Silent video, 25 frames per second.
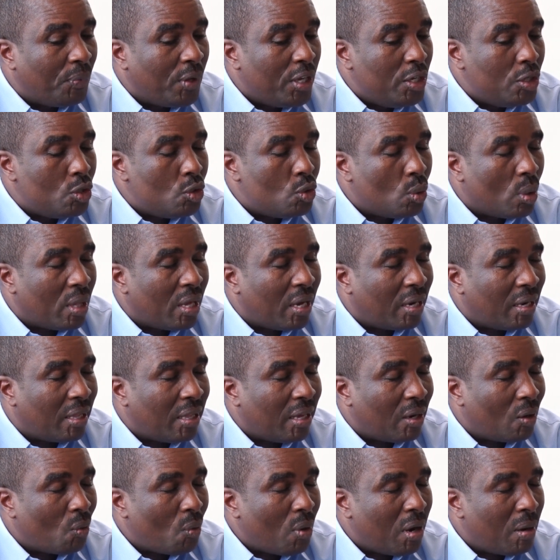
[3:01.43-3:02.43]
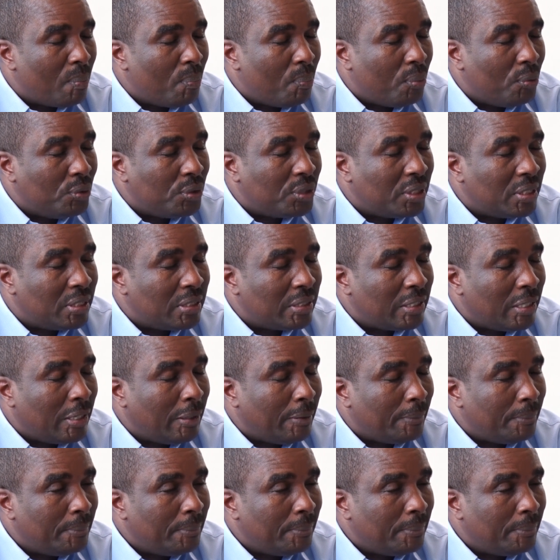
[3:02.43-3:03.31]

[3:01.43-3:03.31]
issue that one pushes there.